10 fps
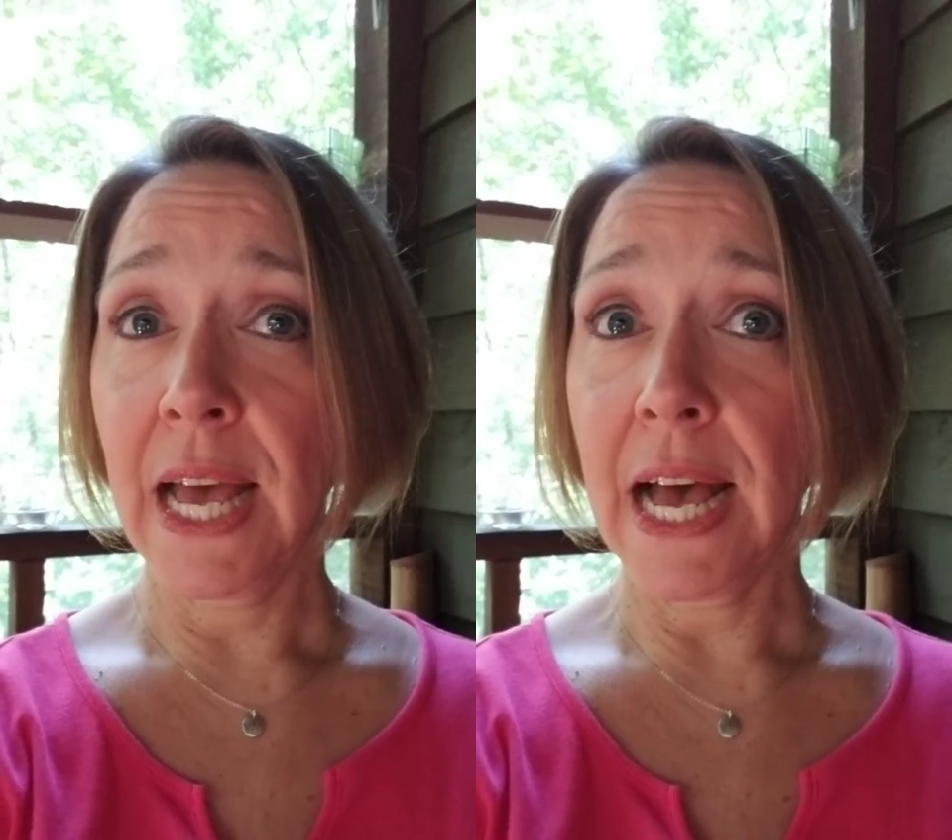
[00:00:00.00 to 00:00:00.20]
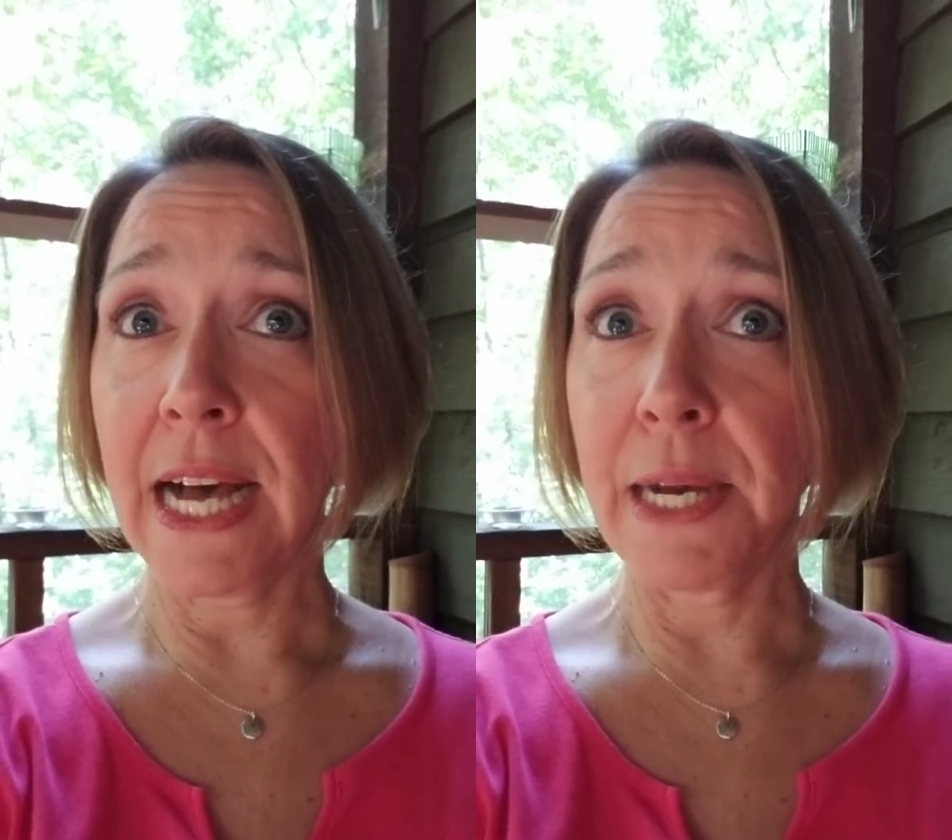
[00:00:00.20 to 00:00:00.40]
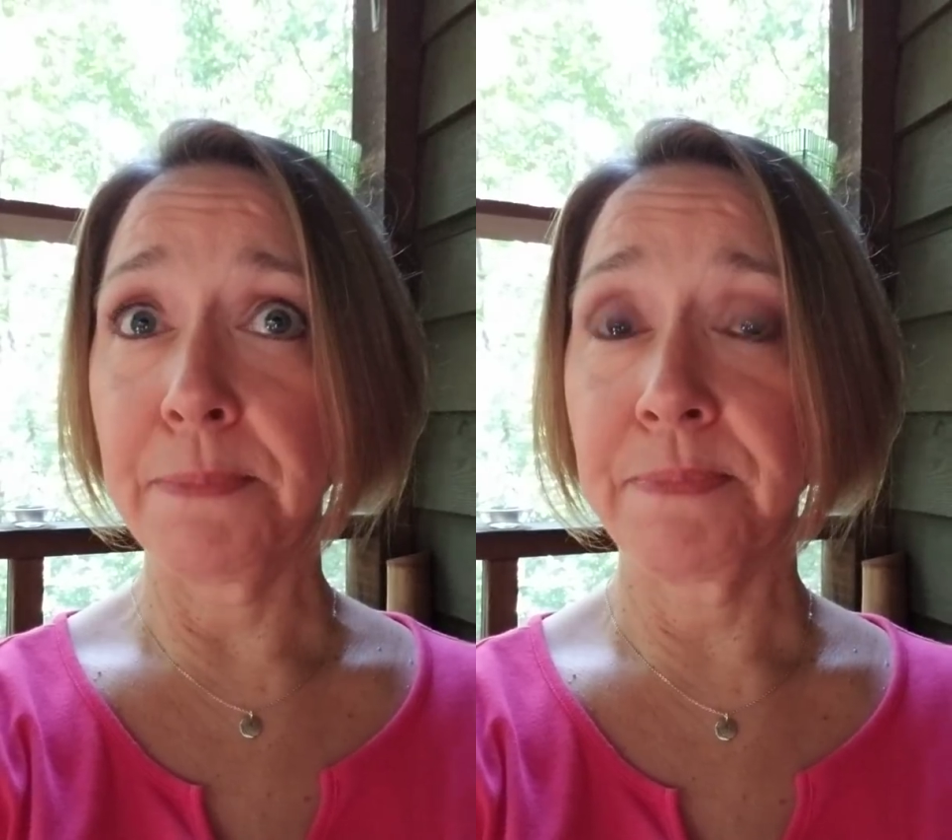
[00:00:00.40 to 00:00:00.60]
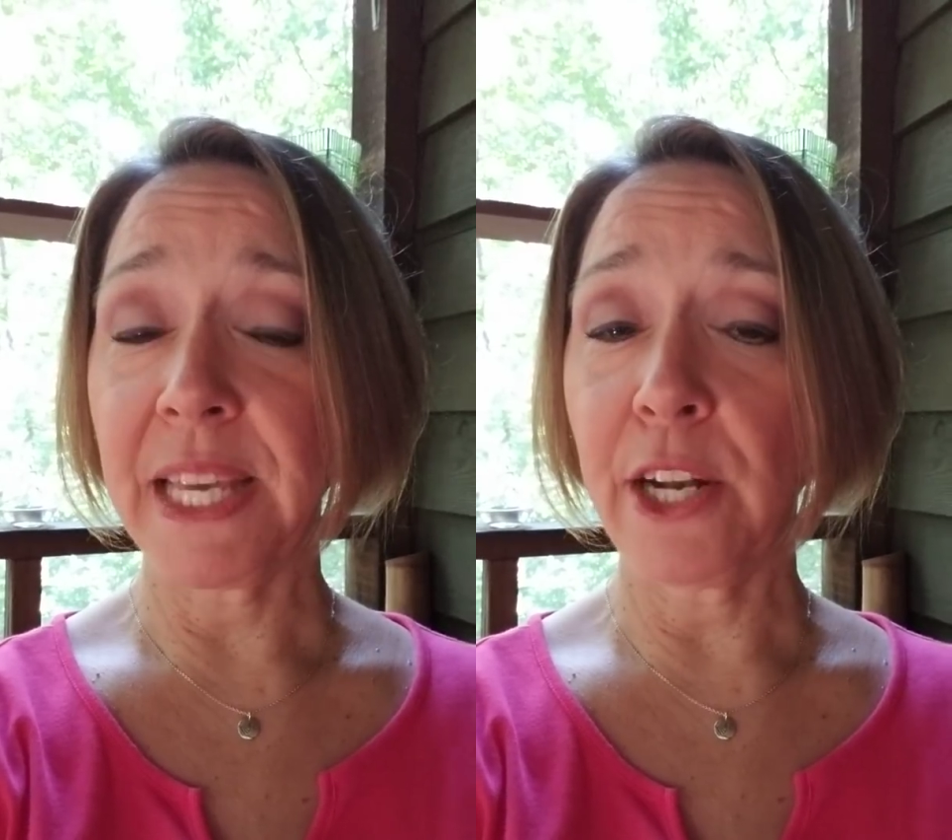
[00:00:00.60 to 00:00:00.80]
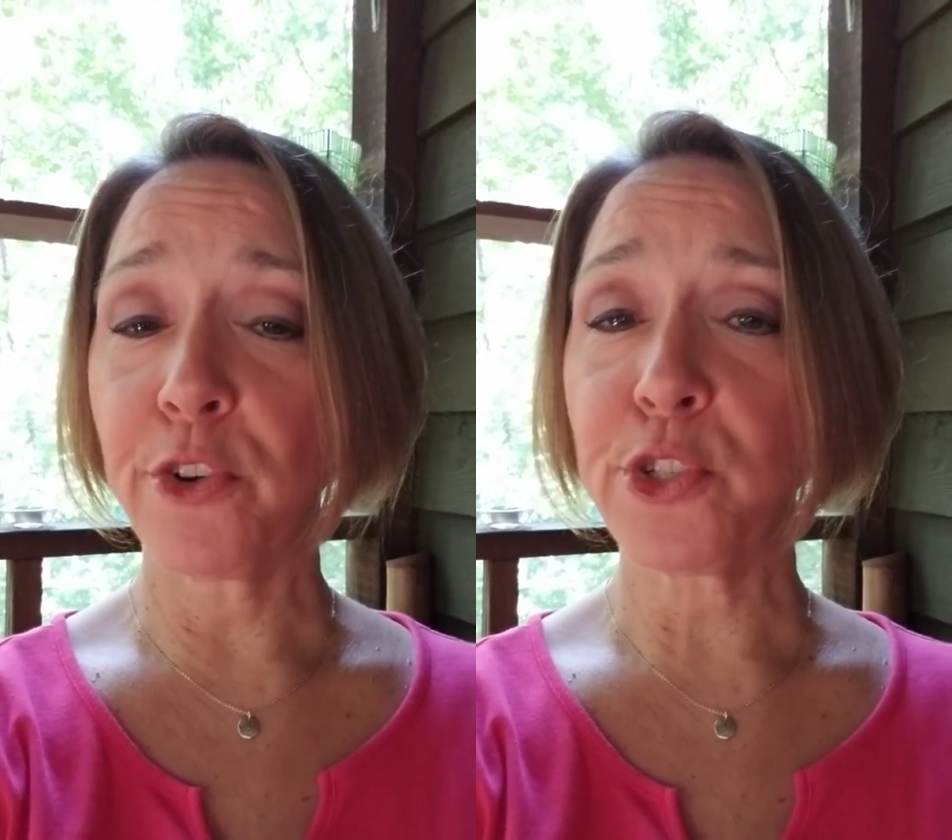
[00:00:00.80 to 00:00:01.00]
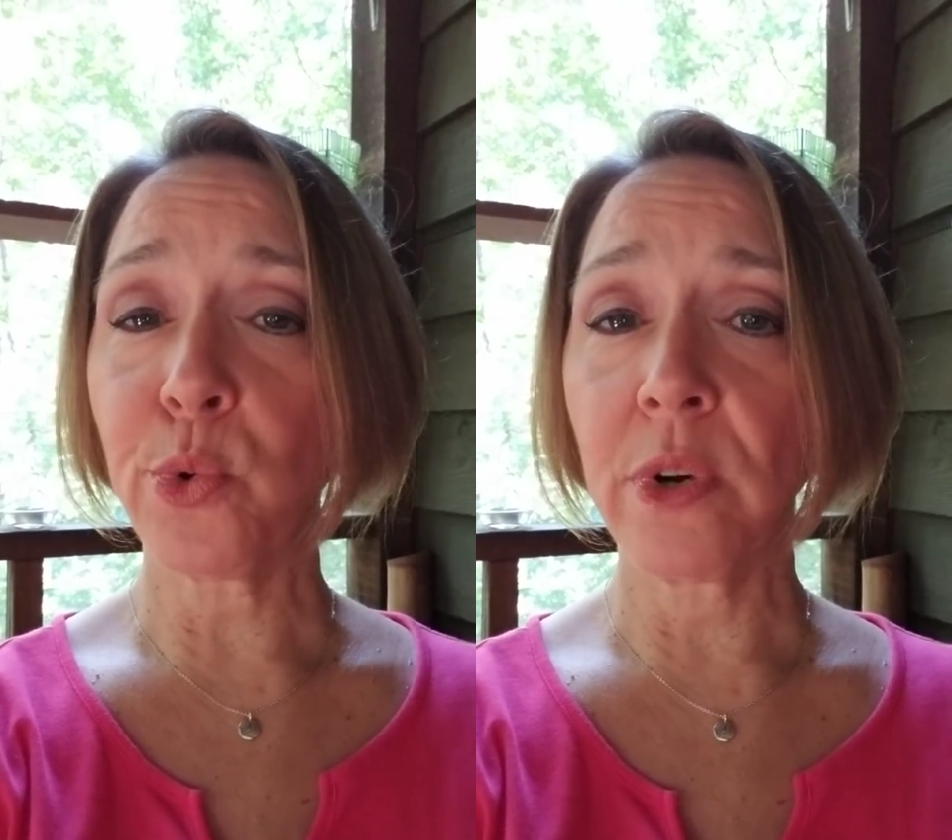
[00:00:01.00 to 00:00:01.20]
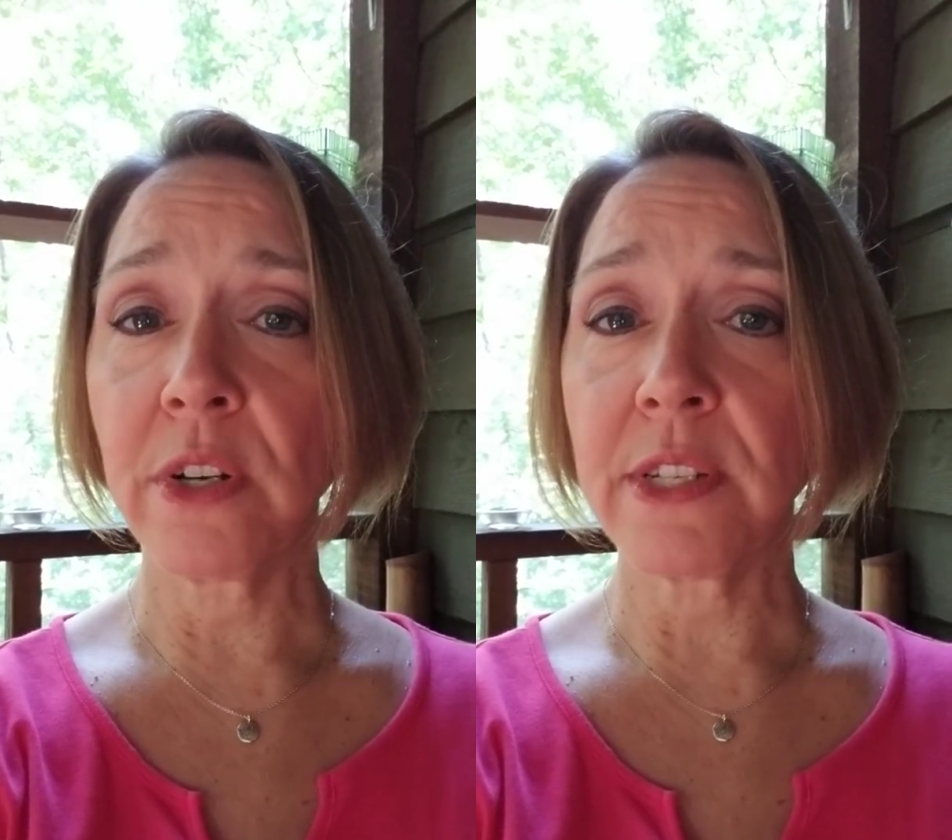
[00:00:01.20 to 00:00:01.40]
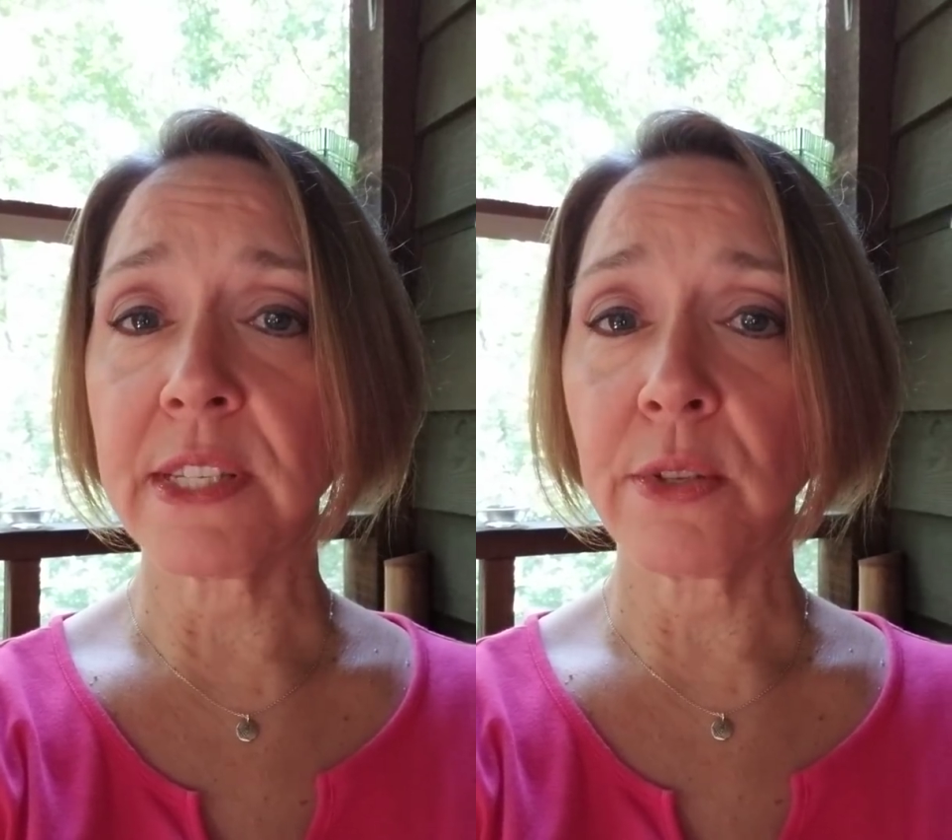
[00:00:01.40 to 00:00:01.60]
In our
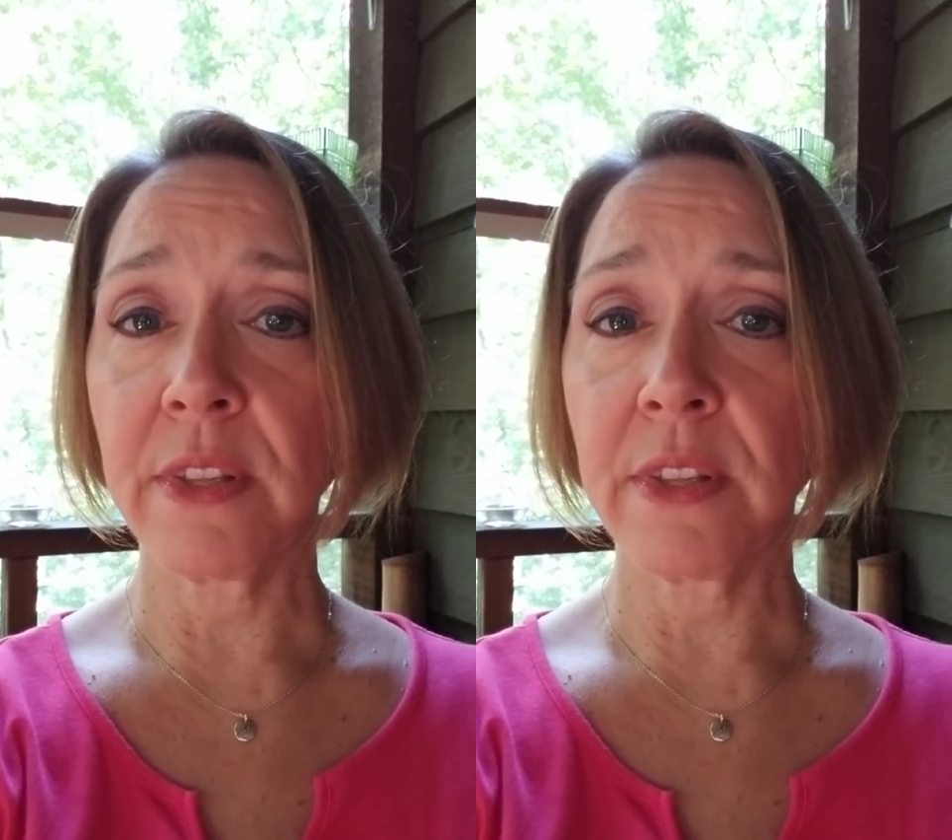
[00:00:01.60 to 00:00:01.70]
stores